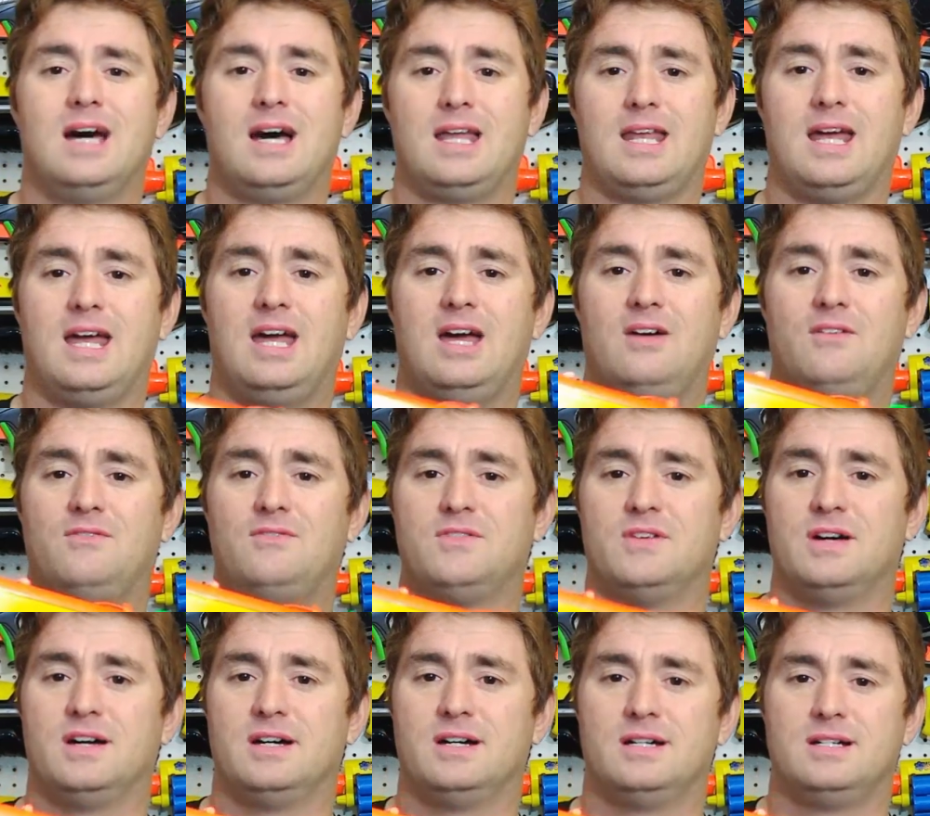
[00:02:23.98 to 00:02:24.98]

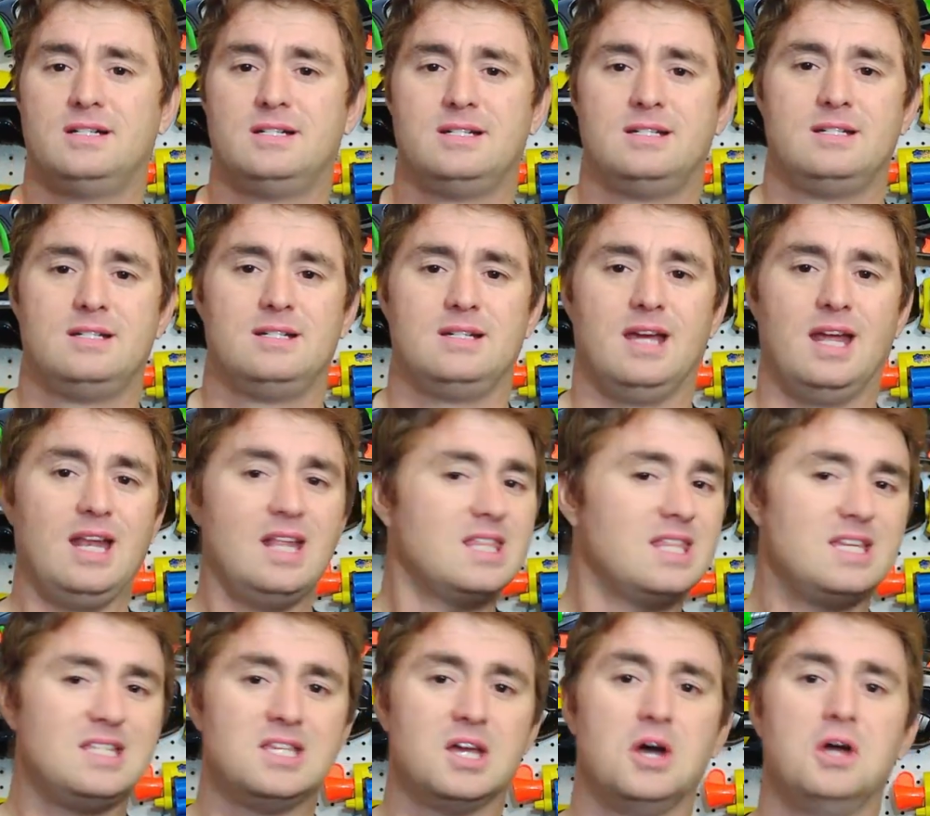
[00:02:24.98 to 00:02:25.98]
have
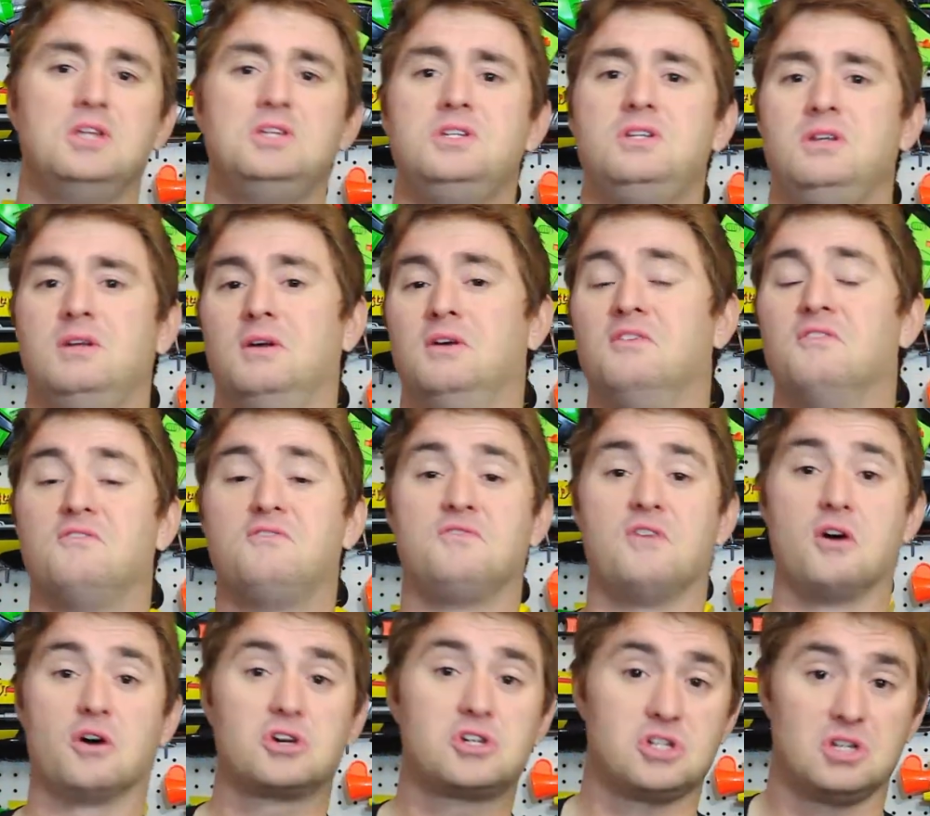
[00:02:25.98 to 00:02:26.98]
anything done
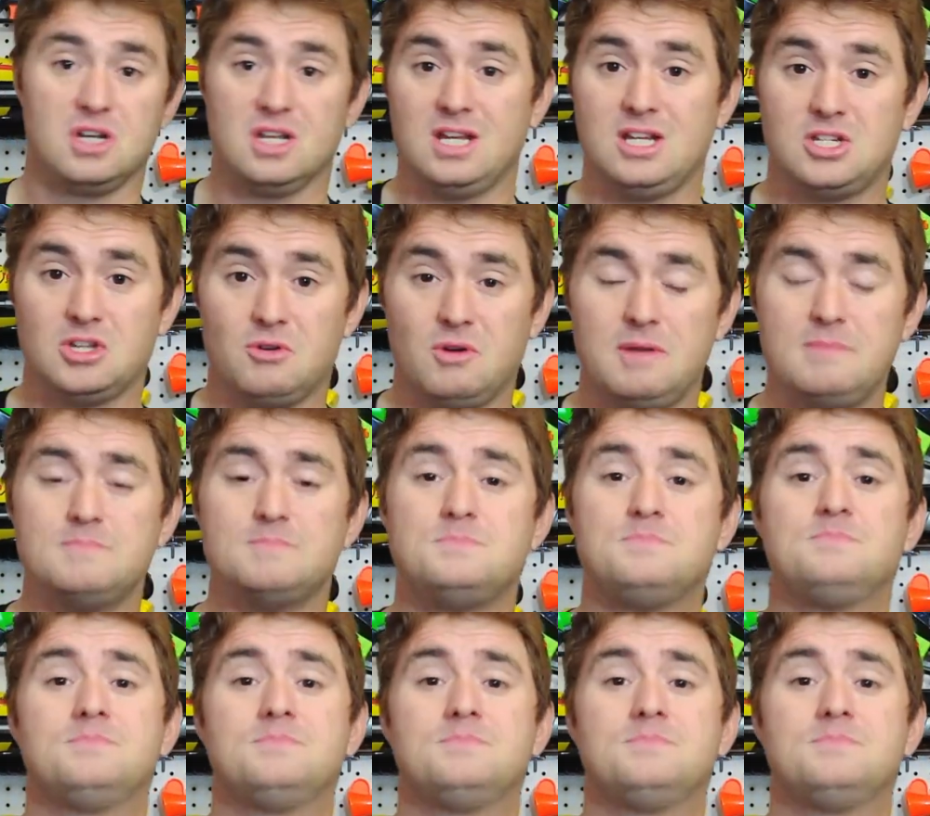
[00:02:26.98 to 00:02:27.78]
functionally to it.